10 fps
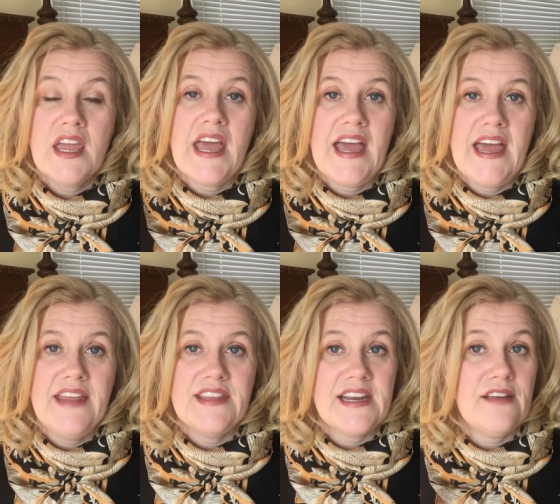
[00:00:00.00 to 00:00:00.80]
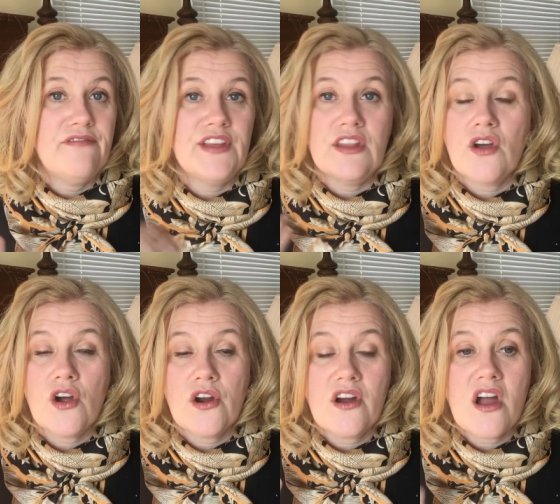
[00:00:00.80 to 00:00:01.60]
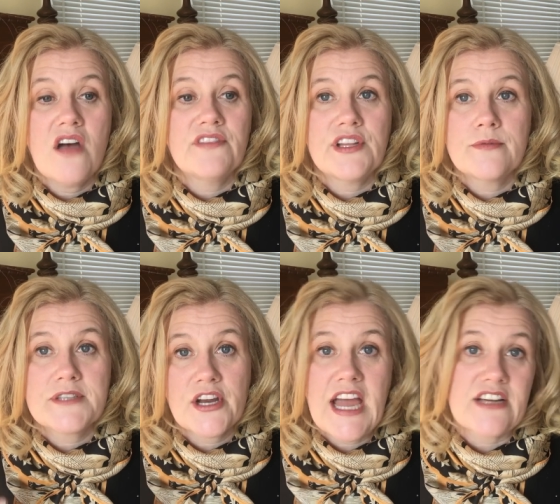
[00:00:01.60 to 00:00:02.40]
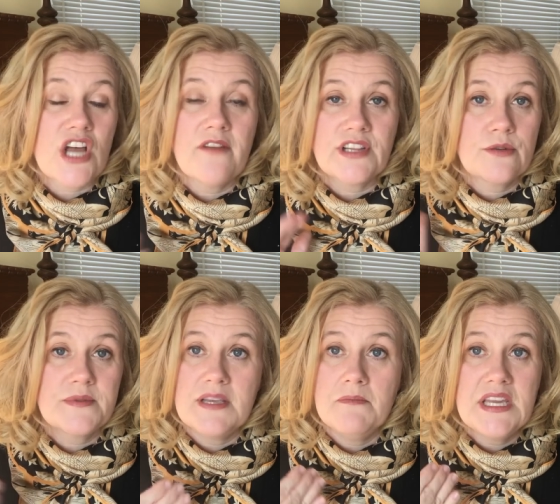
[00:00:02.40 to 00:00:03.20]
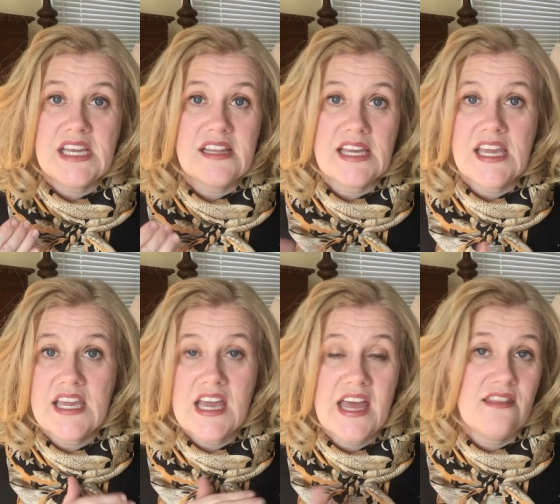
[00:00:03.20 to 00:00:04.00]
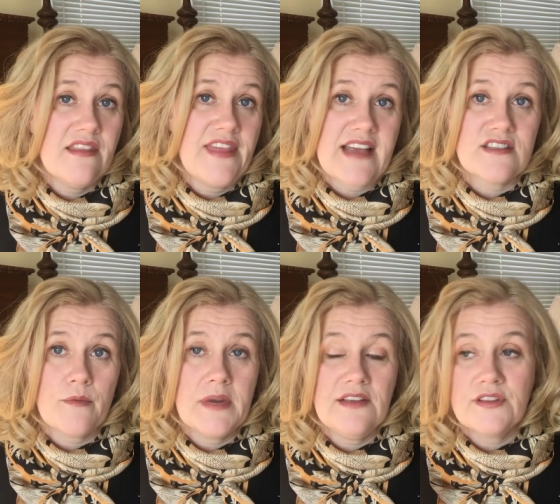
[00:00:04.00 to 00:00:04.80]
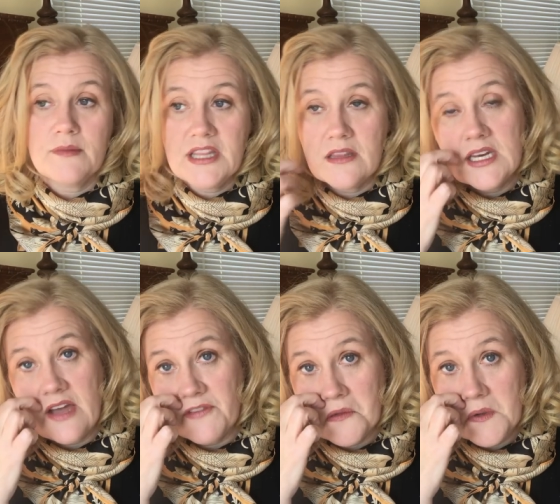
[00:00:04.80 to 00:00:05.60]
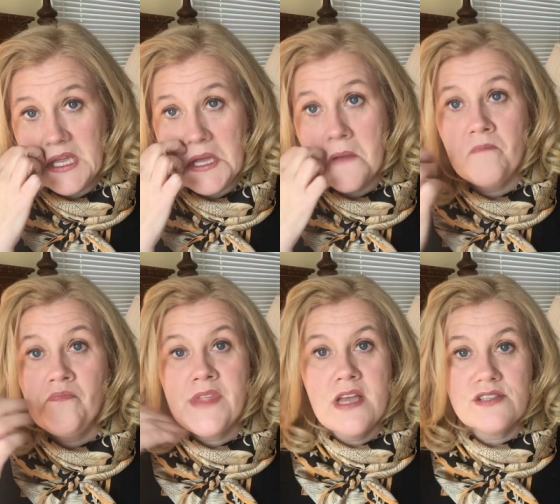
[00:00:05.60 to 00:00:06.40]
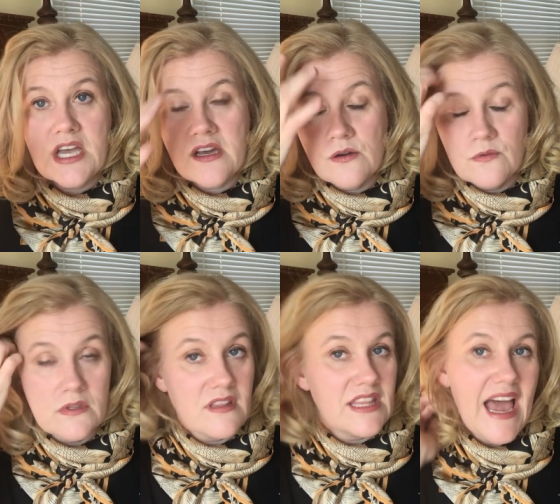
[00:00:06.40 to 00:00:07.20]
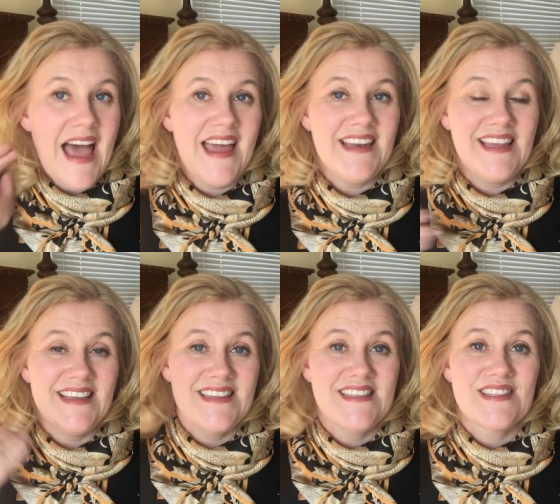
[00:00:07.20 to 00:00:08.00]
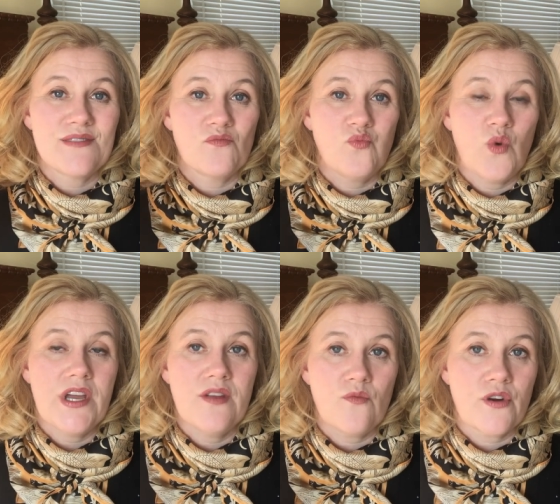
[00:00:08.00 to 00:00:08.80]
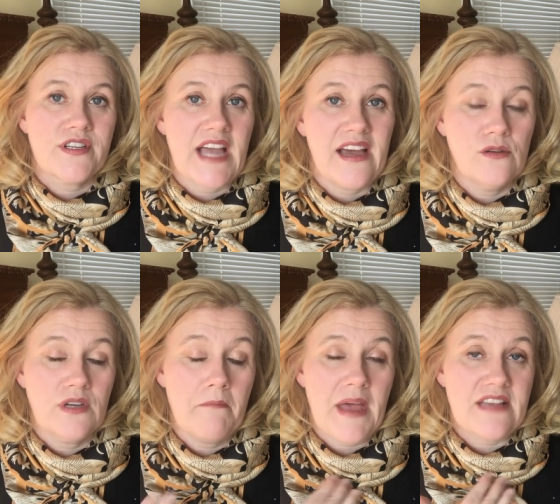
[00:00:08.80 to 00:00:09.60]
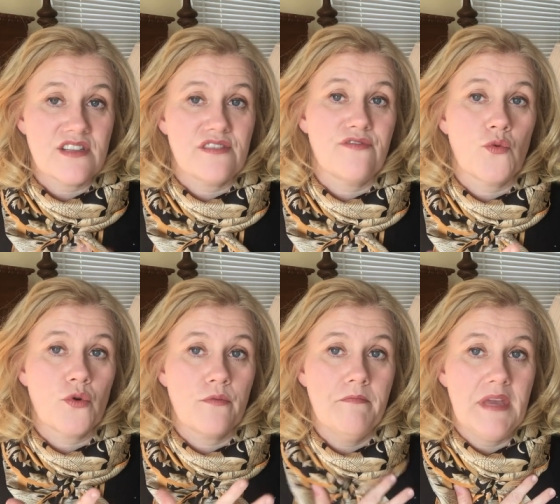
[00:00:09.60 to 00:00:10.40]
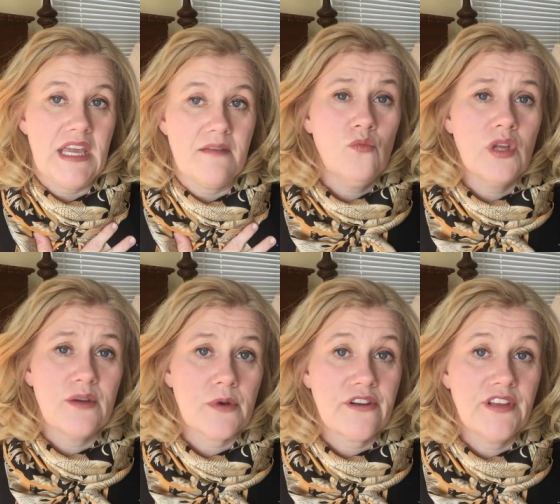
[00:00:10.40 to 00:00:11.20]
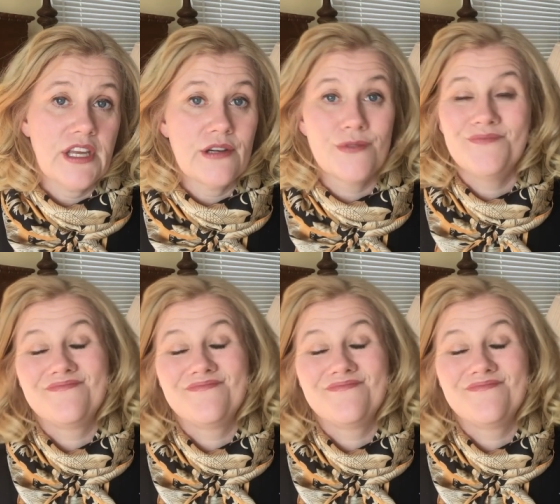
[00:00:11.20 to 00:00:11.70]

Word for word: And then I fill our envelopes, our cash envelopes immediately. And that's our money for the month, not for the week. So that is what works out best for me. Will it work for you?